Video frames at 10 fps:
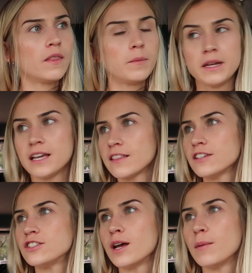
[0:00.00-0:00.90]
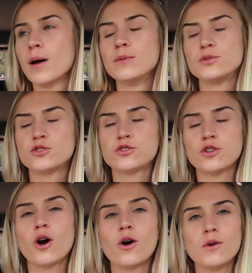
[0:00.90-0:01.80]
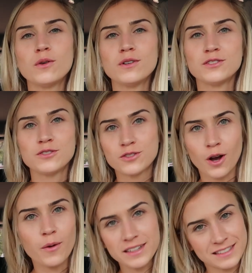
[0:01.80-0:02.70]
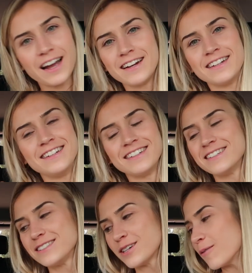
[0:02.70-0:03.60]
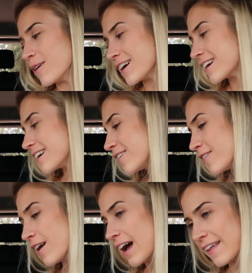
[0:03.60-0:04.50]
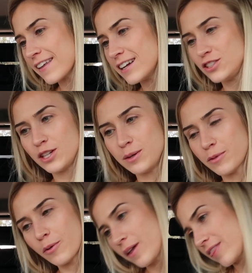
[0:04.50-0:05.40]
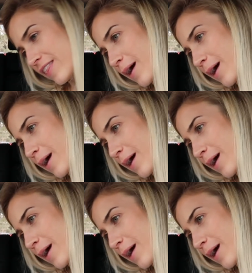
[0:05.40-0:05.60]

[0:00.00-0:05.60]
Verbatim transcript: the meeting at the gym. So, so excited to work at that gym with